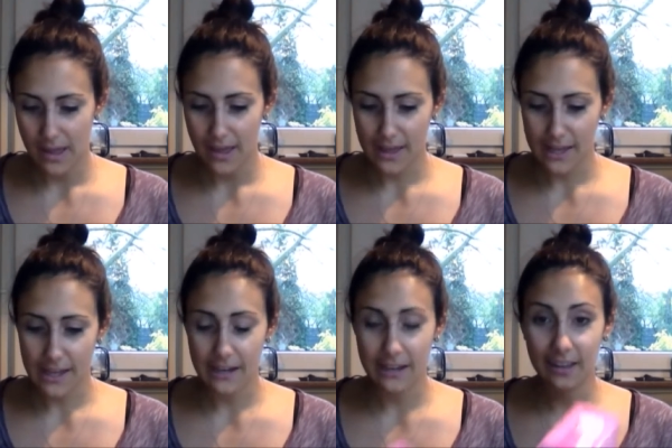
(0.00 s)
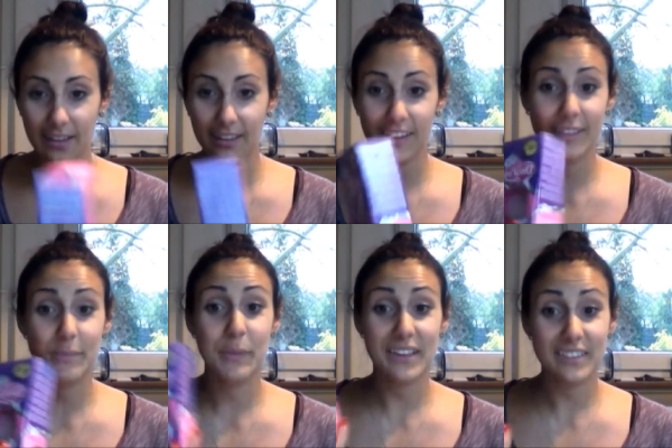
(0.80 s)
And
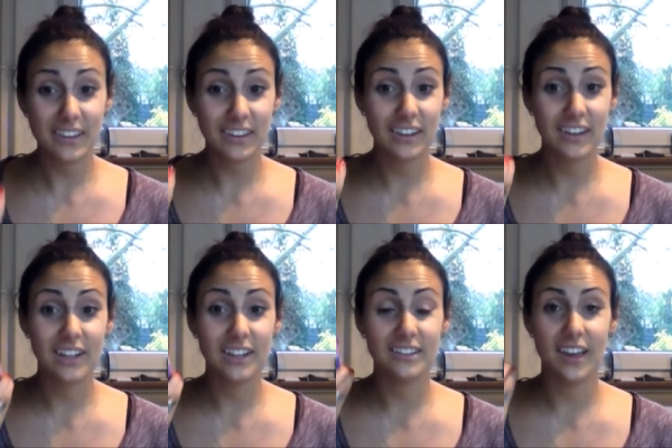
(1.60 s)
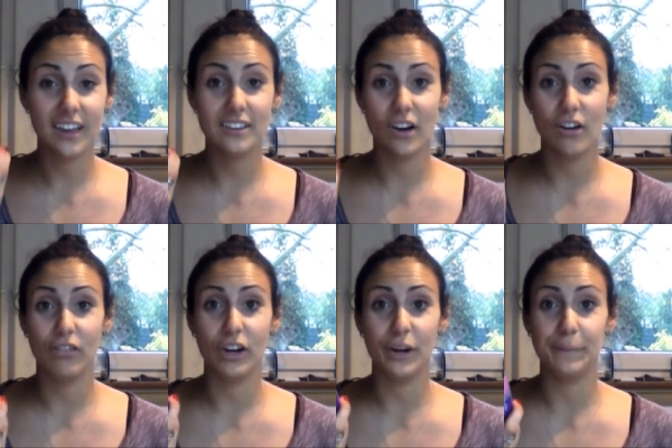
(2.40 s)
it basically takes
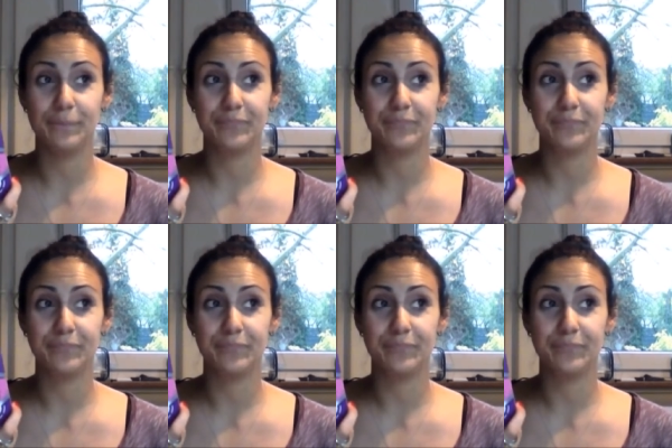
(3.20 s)
over